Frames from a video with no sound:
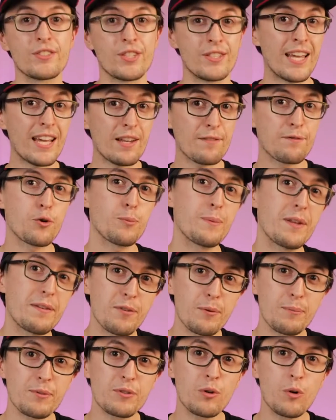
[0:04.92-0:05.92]
Today on 4 Minute
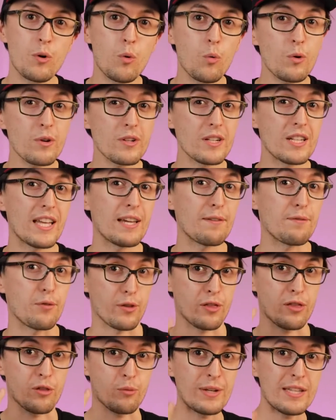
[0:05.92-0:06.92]
Film School, we're going to light
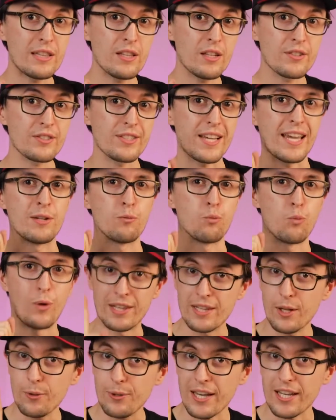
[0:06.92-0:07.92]
for 3 looks in
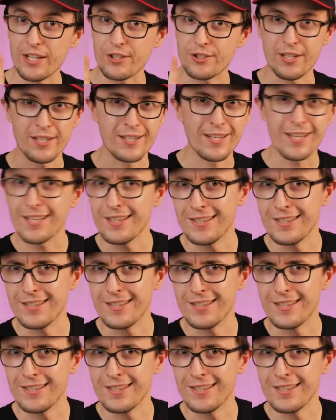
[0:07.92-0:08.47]
one location.